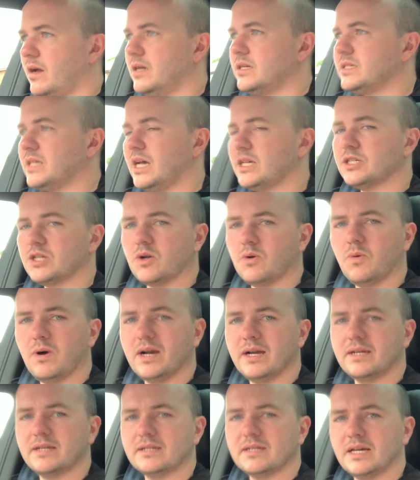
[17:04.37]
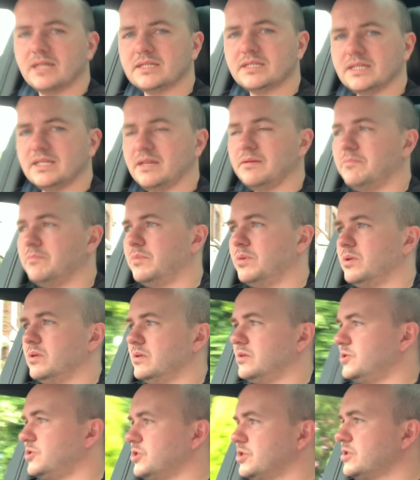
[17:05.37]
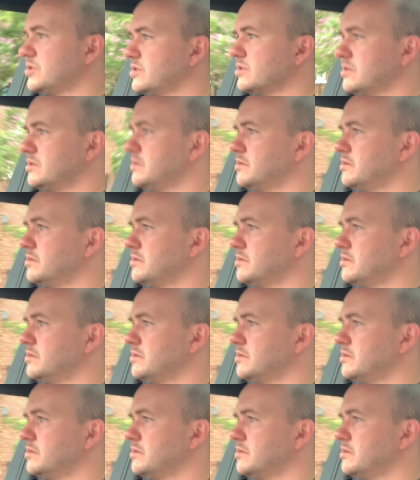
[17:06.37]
nice and quiet and nice and nimble and just